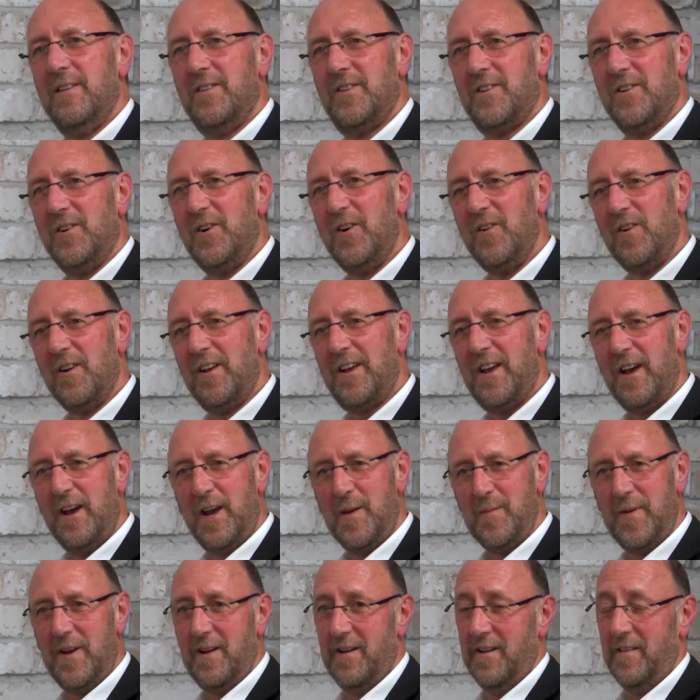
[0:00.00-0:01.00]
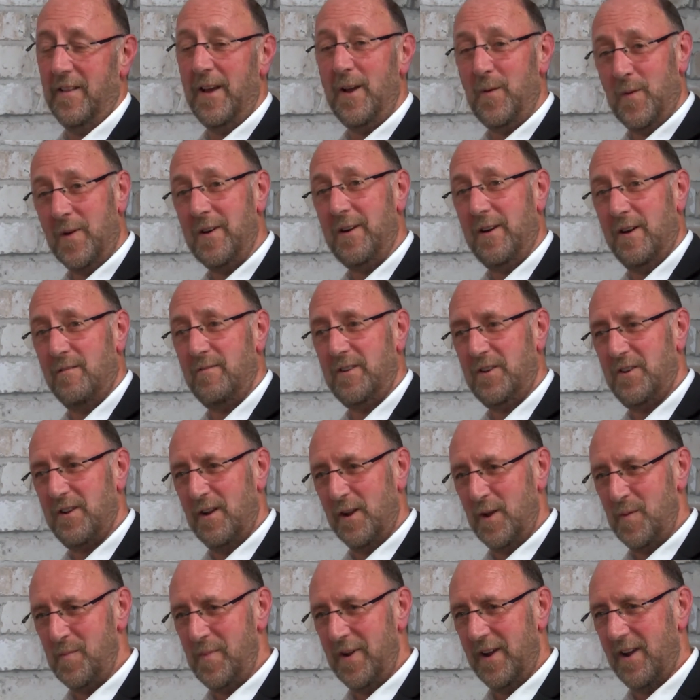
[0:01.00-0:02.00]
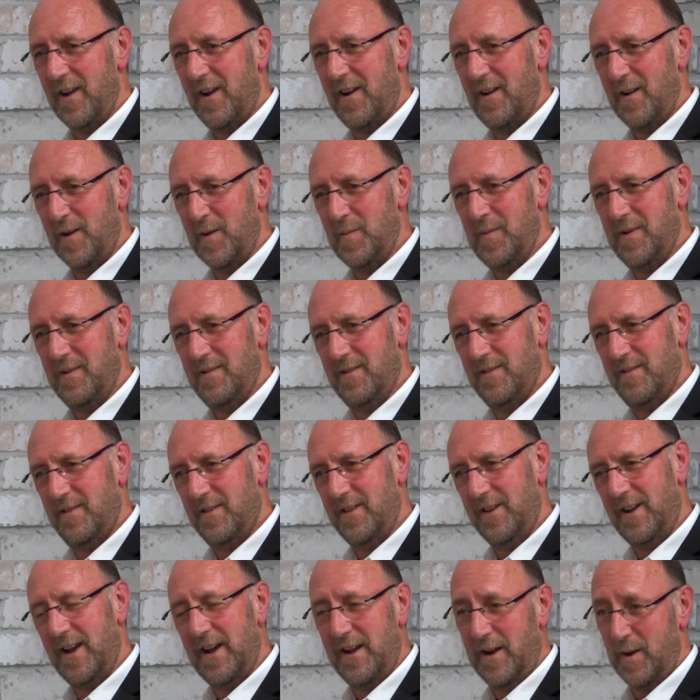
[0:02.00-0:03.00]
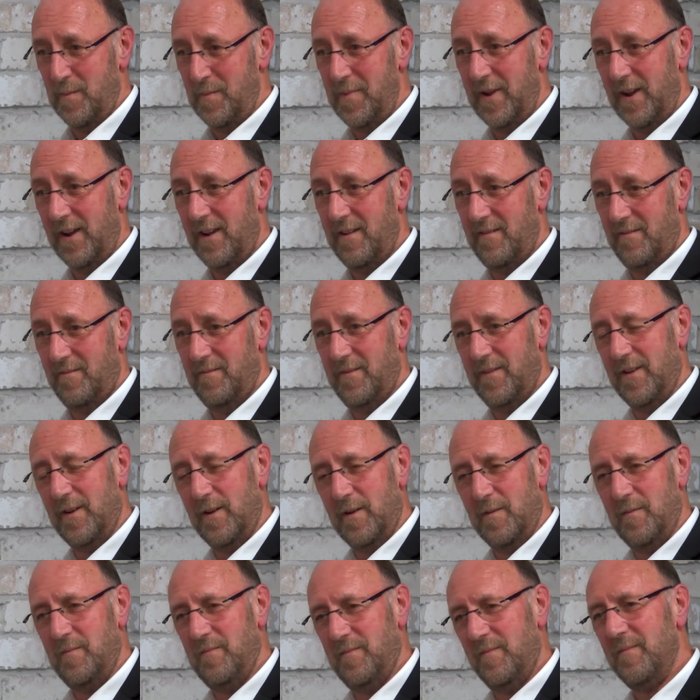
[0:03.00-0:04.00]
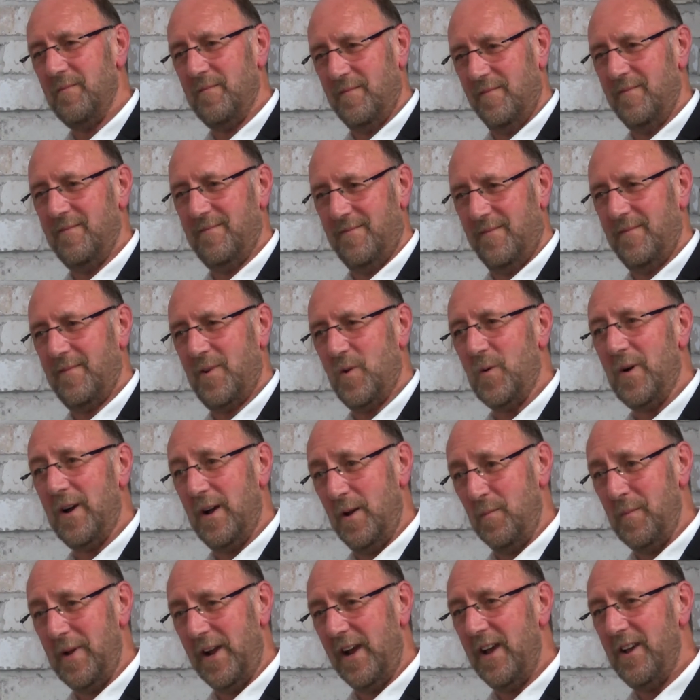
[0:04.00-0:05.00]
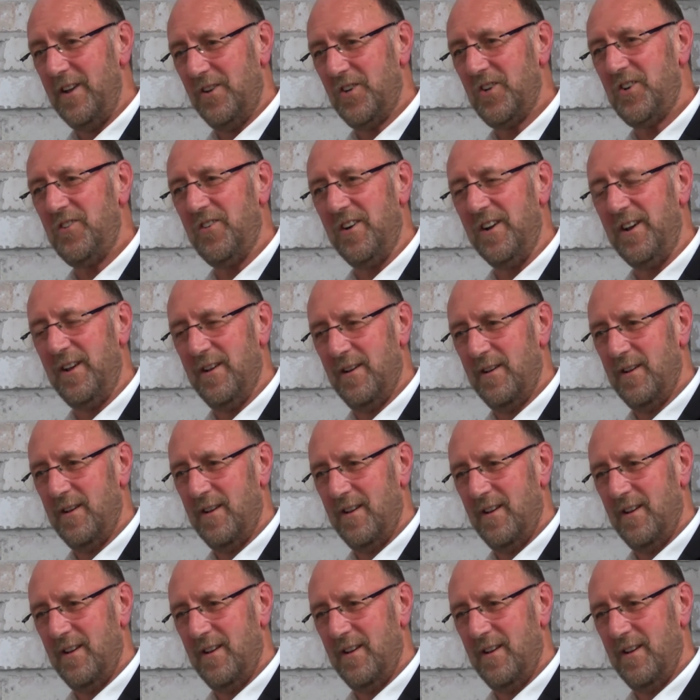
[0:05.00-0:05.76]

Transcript: So Hull came in and they were obviously a bigger club that had a big, or quite a big history.